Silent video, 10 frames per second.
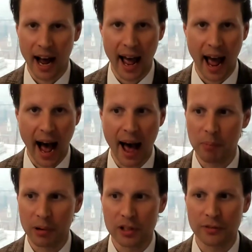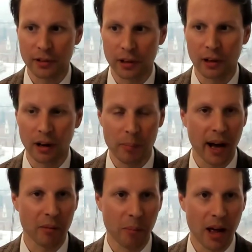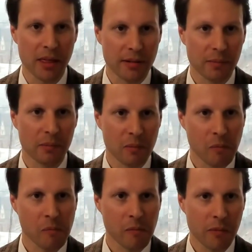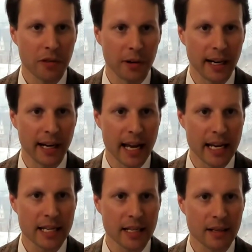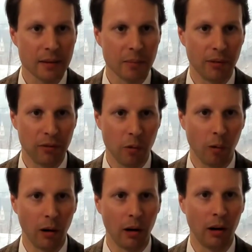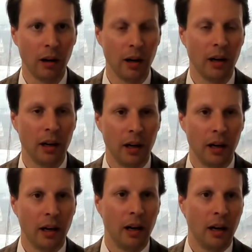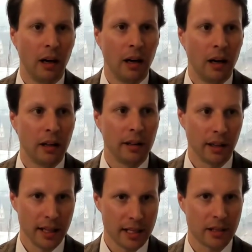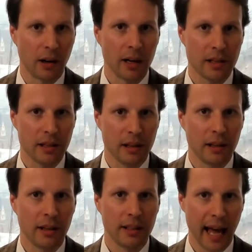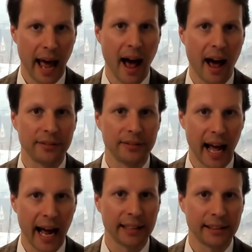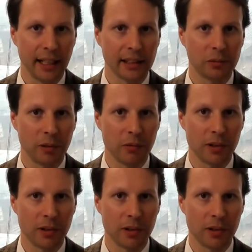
I push for about a month, 30 days before the lease starts to have access with